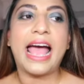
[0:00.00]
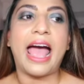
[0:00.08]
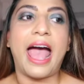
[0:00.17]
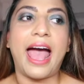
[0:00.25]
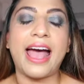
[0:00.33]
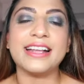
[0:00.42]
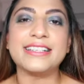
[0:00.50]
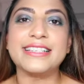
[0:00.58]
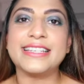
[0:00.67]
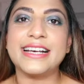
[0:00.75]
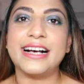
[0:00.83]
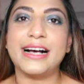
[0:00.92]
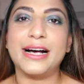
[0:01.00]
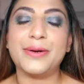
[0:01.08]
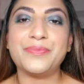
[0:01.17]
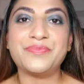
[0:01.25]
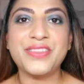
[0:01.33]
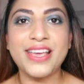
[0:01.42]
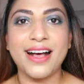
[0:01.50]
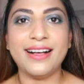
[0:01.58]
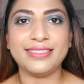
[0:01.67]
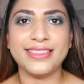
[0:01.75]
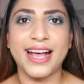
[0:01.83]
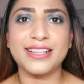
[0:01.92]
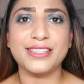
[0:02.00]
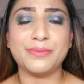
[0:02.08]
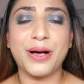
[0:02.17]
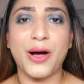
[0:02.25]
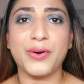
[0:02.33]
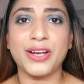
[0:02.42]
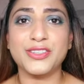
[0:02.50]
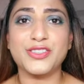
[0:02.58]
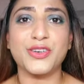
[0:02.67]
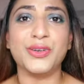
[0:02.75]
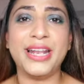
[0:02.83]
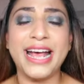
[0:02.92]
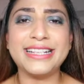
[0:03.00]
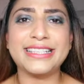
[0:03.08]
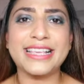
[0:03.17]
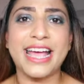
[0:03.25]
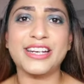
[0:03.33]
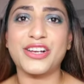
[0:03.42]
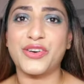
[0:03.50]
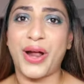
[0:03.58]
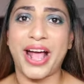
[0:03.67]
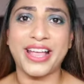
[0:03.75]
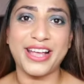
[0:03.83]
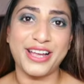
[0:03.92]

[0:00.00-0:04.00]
And yeah, that's about it. So let's get cracking